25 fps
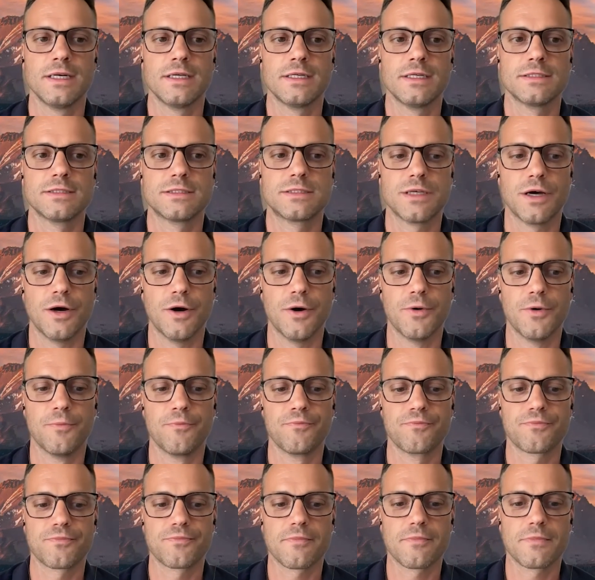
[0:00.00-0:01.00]
So,
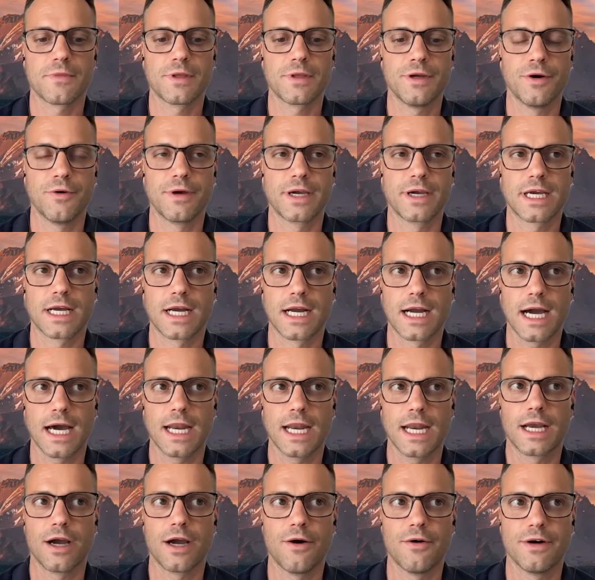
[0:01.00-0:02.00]
you know, we can kind of
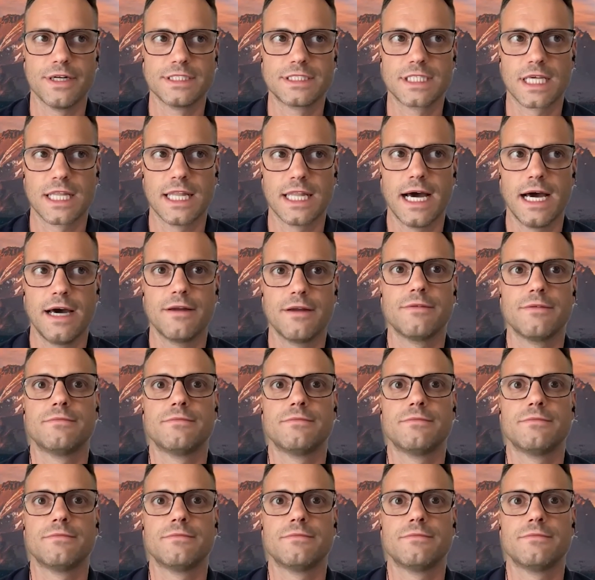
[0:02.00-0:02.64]
go into that